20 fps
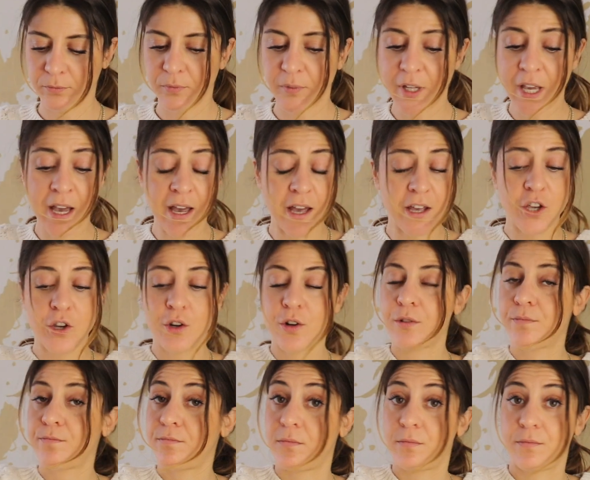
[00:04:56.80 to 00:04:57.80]
Yeah,
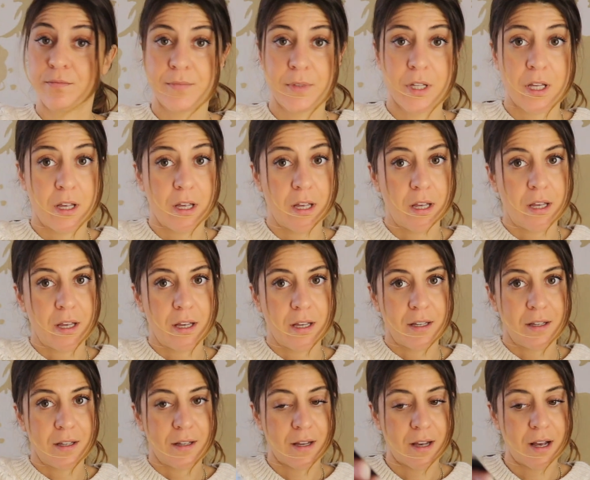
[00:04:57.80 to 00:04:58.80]
you're
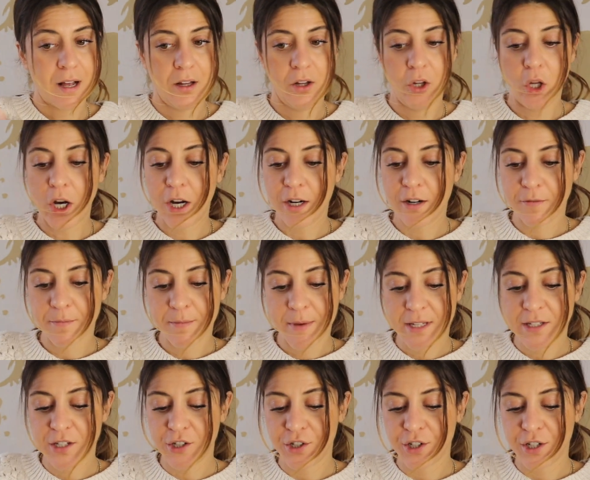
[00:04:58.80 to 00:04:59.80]
a lot of
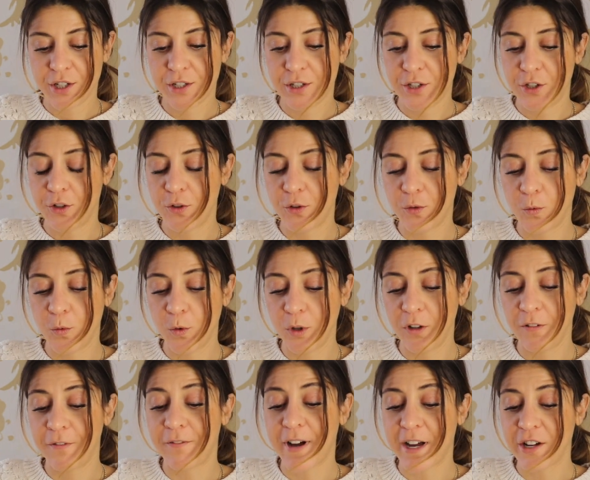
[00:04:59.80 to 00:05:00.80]
messages, you
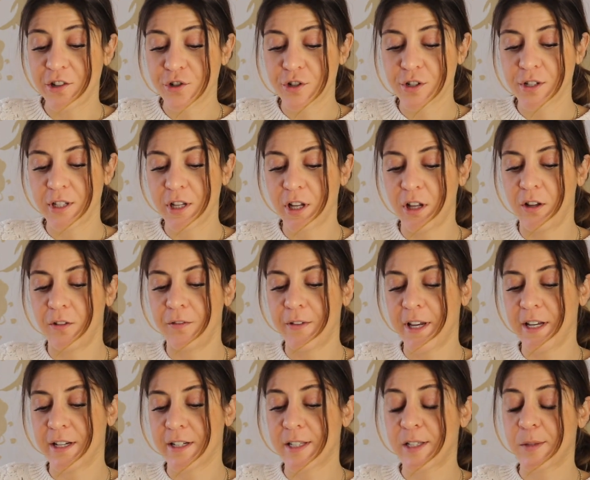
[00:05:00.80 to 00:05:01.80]
will find
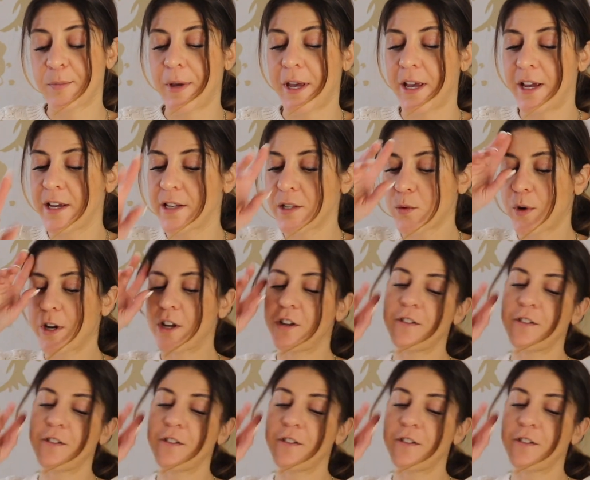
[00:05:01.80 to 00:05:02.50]
yourself in a space where